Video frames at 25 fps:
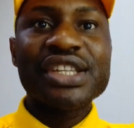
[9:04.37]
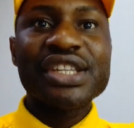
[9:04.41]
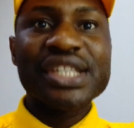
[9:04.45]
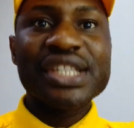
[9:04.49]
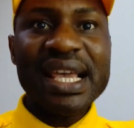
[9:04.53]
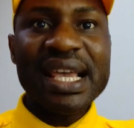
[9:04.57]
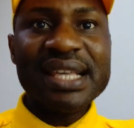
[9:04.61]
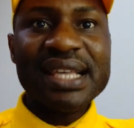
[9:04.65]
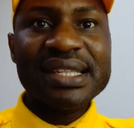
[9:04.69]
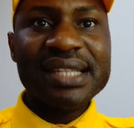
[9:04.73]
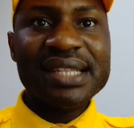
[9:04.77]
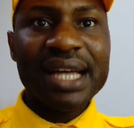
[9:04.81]

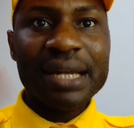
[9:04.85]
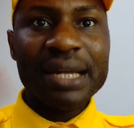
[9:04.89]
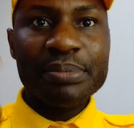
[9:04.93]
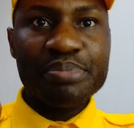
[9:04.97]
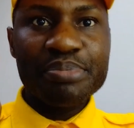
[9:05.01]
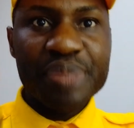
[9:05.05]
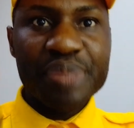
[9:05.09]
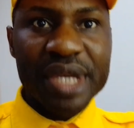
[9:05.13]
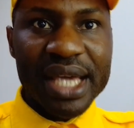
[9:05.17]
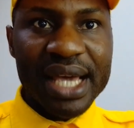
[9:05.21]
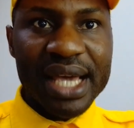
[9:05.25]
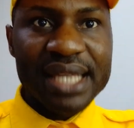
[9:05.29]
says that
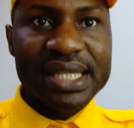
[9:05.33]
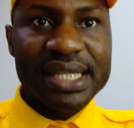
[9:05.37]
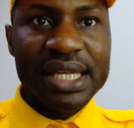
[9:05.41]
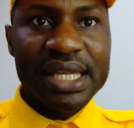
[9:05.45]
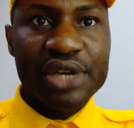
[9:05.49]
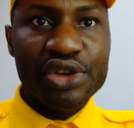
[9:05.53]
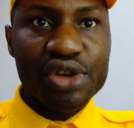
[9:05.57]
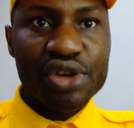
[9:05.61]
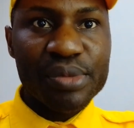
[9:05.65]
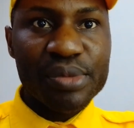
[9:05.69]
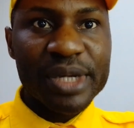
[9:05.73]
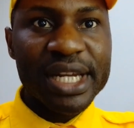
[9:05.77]

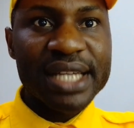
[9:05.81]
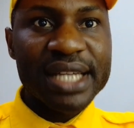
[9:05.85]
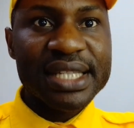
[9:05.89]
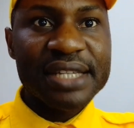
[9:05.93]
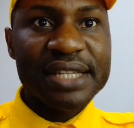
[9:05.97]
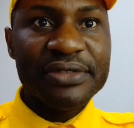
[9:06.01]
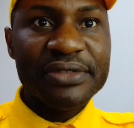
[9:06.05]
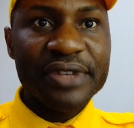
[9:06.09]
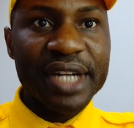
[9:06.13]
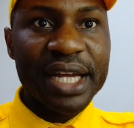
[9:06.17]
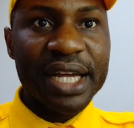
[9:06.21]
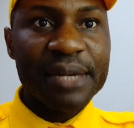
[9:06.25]
BSc
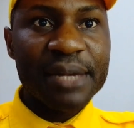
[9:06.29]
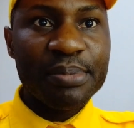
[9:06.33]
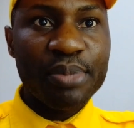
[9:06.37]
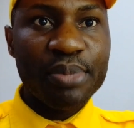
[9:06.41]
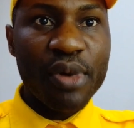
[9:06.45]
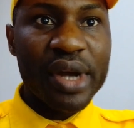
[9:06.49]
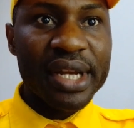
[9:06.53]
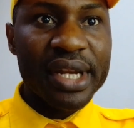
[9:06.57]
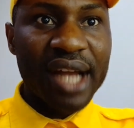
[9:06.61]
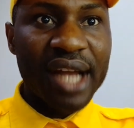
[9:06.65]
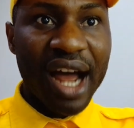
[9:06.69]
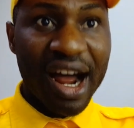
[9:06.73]
cumulative grade
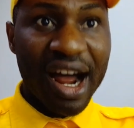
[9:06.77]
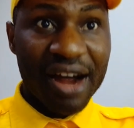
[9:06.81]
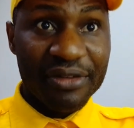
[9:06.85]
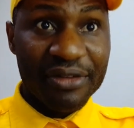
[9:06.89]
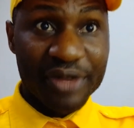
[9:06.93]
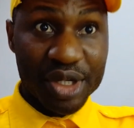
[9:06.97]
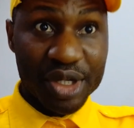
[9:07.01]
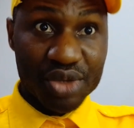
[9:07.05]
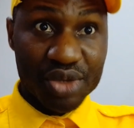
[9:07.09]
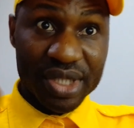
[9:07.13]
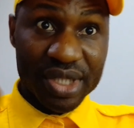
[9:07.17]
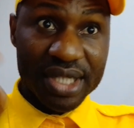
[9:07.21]
point
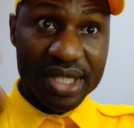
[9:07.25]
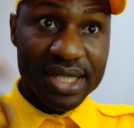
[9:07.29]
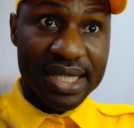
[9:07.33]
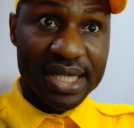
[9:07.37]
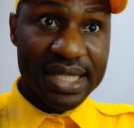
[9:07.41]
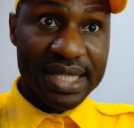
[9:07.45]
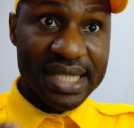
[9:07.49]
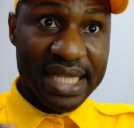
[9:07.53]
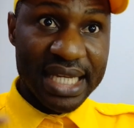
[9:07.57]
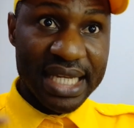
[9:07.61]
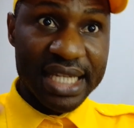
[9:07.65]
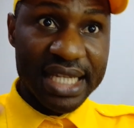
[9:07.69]
average, which is the
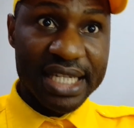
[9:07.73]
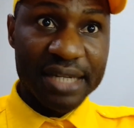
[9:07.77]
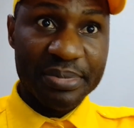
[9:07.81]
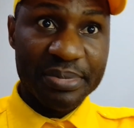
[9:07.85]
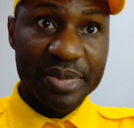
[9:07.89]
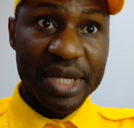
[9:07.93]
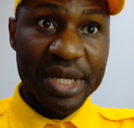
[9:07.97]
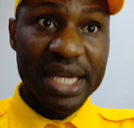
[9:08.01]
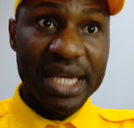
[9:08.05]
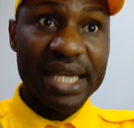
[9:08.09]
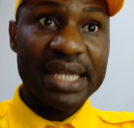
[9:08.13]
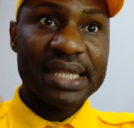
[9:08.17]

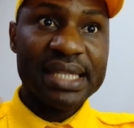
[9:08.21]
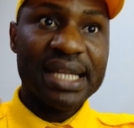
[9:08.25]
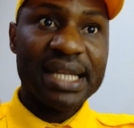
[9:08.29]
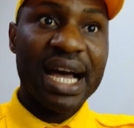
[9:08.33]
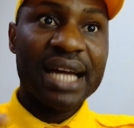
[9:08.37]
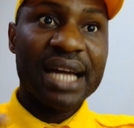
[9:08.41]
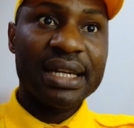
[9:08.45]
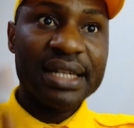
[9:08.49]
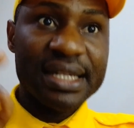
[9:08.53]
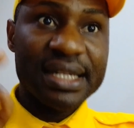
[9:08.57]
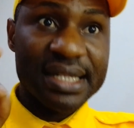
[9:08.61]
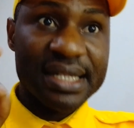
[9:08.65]
CGPA, is
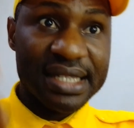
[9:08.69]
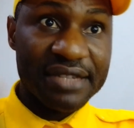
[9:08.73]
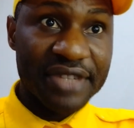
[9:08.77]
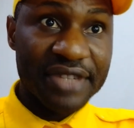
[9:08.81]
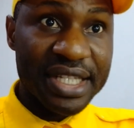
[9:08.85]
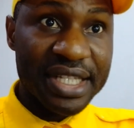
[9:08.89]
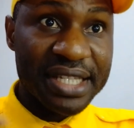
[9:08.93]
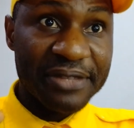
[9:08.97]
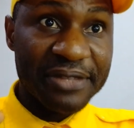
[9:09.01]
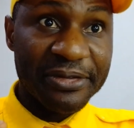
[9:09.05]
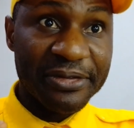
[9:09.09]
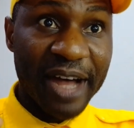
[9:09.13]
at least
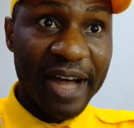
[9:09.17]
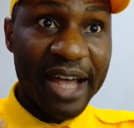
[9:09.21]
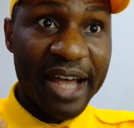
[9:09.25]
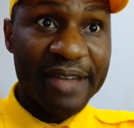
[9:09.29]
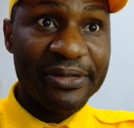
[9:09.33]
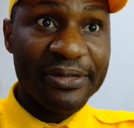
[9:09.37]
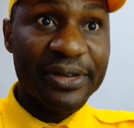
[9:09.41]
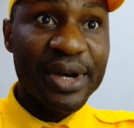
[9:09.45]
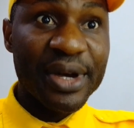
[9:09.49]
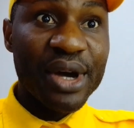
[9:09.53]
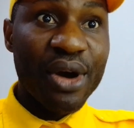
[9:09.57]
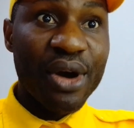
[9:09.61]
75
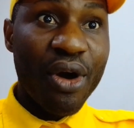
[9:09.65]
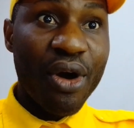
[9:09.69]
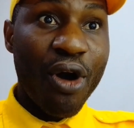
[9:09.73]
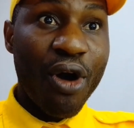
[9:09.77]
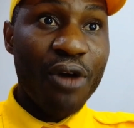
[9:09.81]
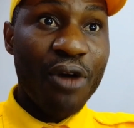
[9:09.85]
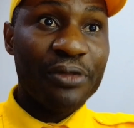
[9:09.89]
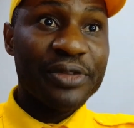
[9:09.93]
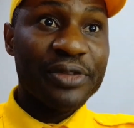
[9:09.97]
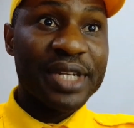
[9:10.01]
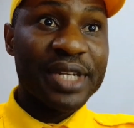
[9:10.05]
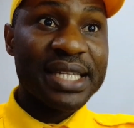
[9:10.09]

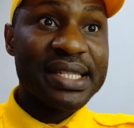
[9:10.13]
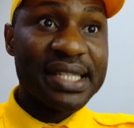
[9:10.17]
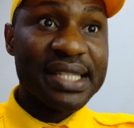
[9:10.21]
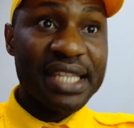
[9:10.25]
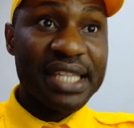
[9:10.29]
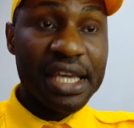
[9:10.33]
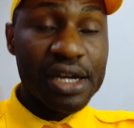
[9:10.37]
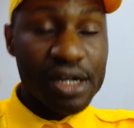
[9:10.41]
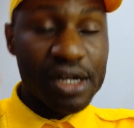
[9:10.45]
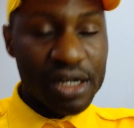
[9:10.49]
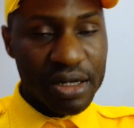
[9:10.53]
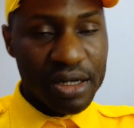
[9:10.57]
of the
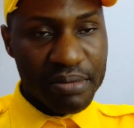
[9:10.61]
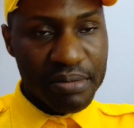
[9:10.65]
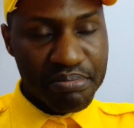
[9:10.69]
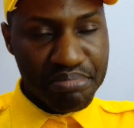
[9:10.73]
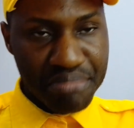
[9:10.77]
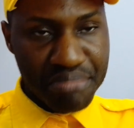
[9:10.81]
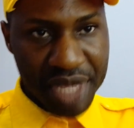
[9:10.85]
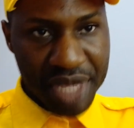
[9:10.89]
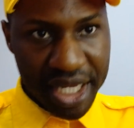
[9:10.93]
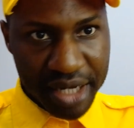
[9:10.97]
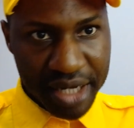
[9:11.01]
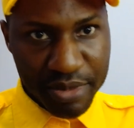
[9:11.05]
scale
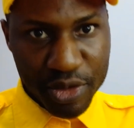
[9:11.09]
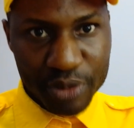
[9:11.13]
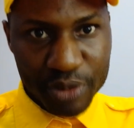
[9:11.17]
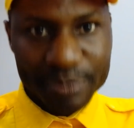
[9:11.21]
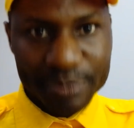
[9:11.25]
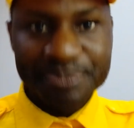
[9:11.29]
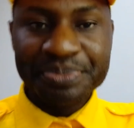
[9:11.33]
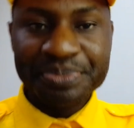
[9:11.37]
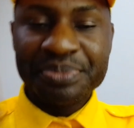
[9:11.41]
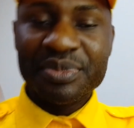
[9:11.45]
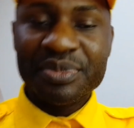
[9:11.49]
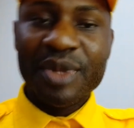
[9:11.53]
minimum,
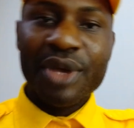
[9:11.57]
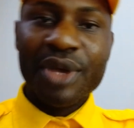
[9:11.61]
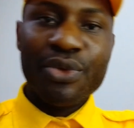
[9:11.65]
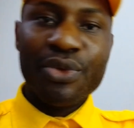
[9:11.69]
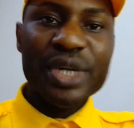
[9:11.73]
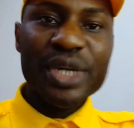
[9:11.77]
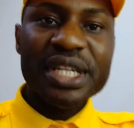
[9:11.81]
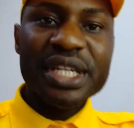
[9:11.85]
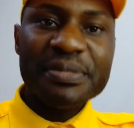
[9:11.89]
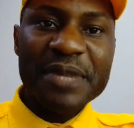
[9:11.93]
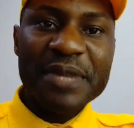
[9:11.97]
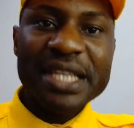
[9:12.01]

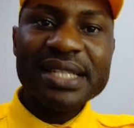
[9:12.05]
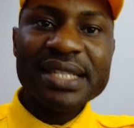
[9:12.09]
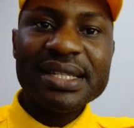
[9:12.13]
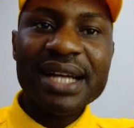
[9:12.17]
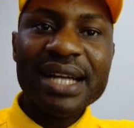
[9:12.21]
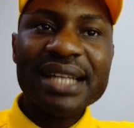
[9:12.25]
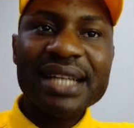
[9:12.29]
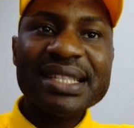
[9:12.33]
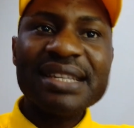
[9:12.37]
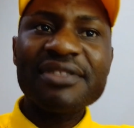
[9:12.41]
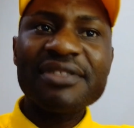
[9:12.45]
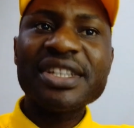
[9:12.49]
which means
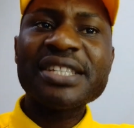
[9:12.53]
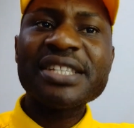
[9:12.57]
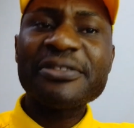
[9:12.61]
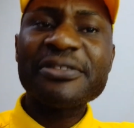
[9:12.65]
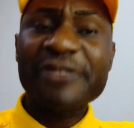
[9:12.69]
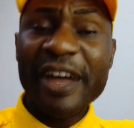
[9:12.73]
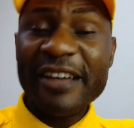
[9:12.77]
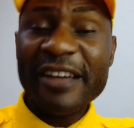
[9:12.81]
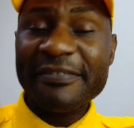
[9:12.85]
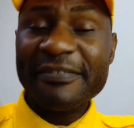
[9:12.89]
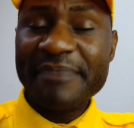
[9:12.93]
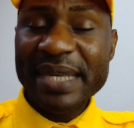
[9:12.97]
that
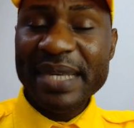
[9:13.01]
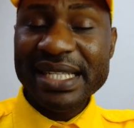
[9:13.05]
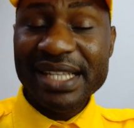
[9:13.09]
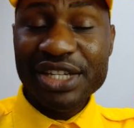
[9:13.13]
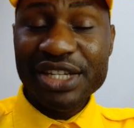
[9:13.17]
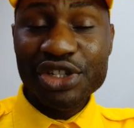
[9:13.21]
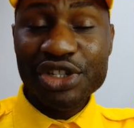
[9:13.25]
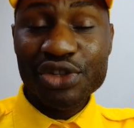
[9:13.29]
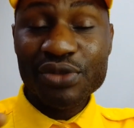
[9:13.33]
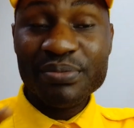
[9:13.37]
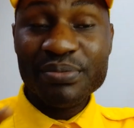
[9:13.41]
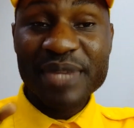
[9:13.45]

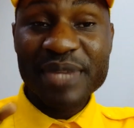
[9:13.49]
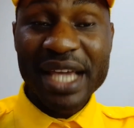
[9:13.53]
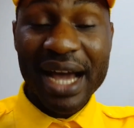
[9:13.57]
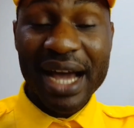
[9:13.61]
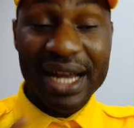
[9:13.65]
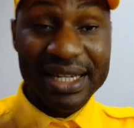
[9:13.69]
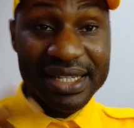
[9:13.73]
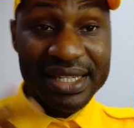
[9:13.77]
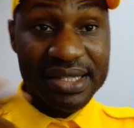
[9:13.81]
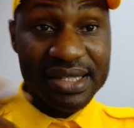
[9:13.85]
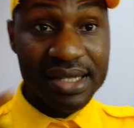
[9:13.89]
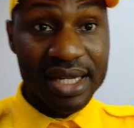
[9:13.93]
75% should be
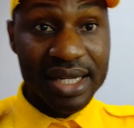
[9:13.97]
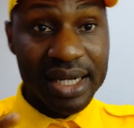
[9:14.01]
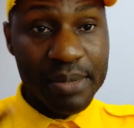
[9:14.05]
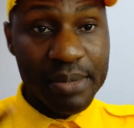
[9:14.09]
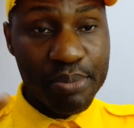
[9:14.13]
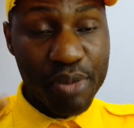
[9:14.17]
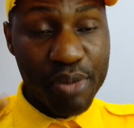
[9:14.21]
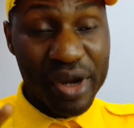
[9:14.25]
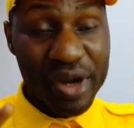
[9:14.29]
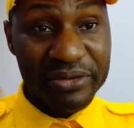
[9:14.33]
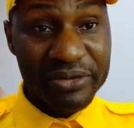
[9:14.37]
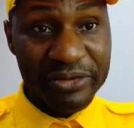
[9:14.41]
at least
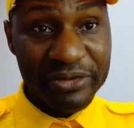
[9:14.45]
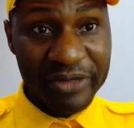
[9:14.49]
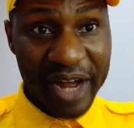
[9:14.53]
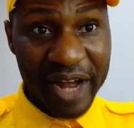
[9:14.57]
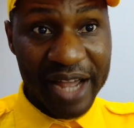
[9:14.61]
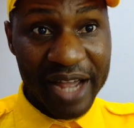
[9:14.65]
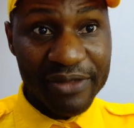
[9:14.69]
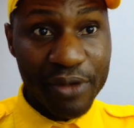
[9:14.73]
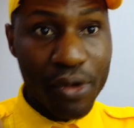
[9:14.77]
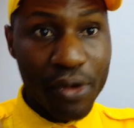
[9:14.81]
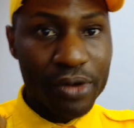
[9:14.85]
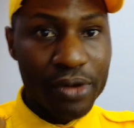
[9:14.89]
3.5
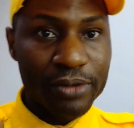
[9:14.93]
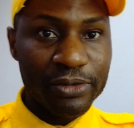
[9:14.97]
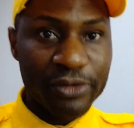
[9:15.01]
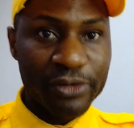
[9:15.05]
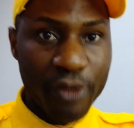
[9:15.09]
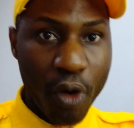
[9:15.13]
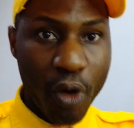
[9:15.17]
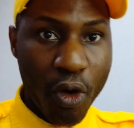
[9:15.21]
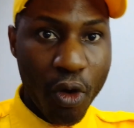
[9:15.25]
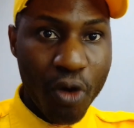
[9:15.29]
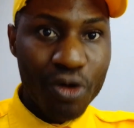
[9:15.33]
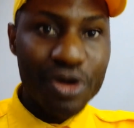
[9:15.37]
on
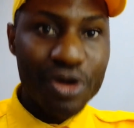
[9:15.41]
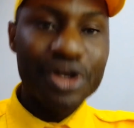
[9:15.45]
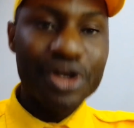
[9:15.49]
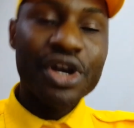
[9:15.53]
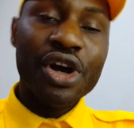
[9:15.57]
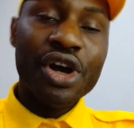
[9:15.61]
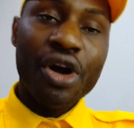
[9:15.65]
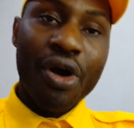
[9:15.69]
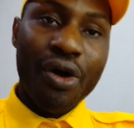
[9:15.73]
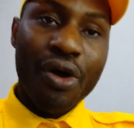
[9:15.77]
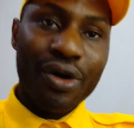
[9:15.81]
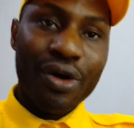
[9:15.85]
4,
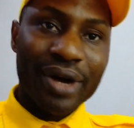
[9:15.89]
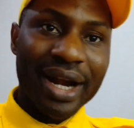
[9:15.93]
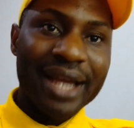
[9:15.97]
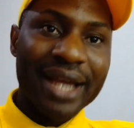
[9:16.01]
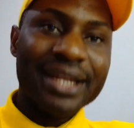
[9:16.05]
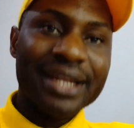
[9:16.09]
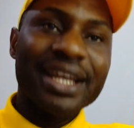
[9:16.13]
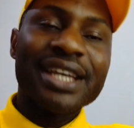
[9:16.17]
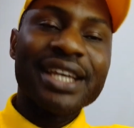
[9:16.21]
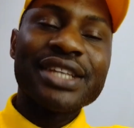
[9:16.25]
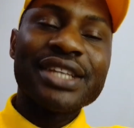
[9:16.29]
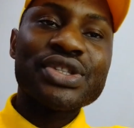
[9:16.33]
all right?